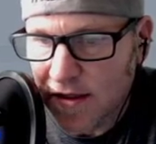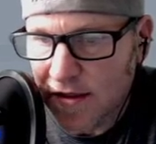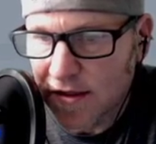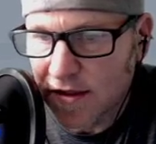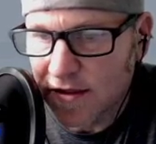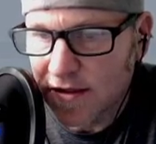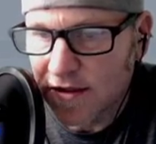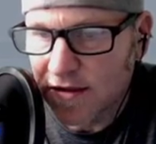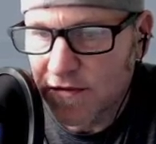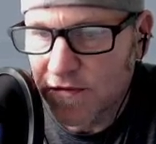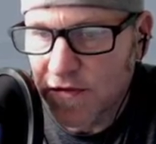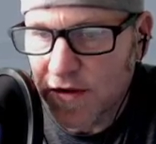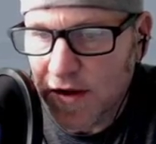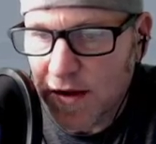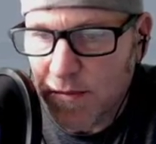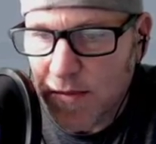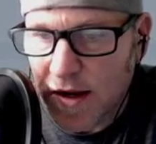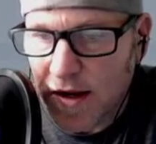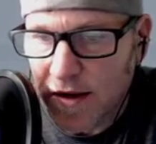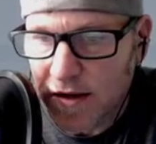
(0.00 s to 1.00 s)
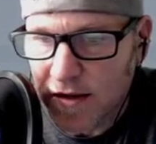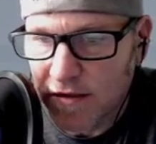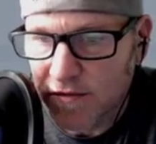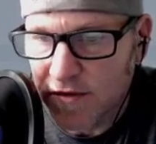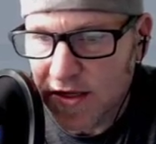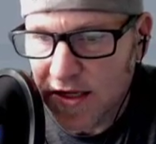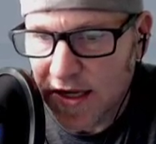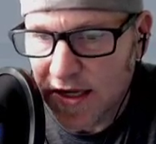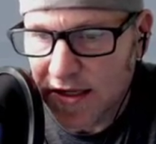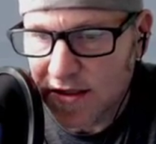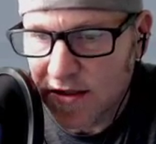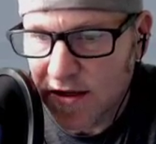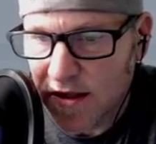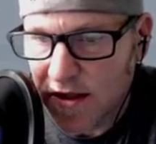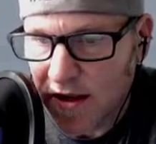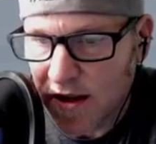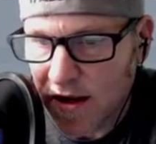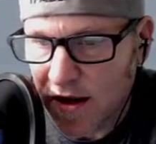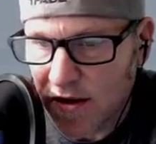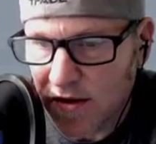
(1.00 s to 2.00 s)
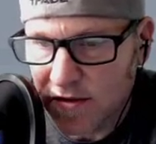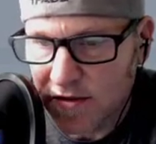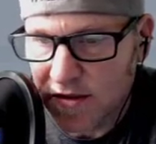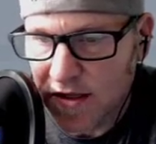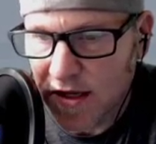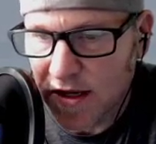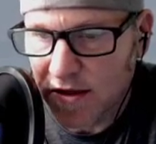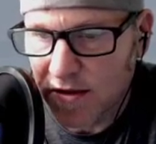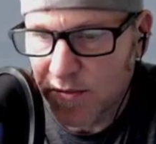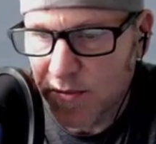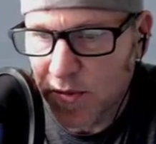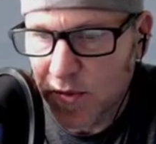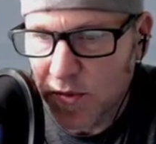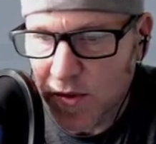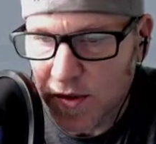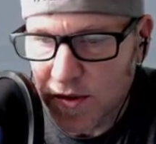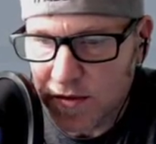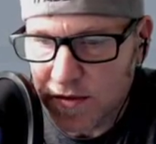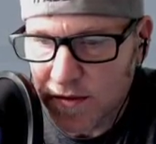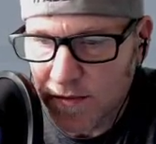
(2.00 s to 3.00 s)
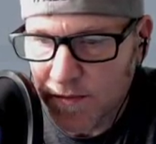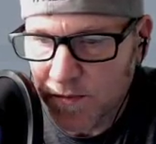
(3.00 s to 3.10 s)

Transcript: This is vent Mach, the velocity of the air inside the port.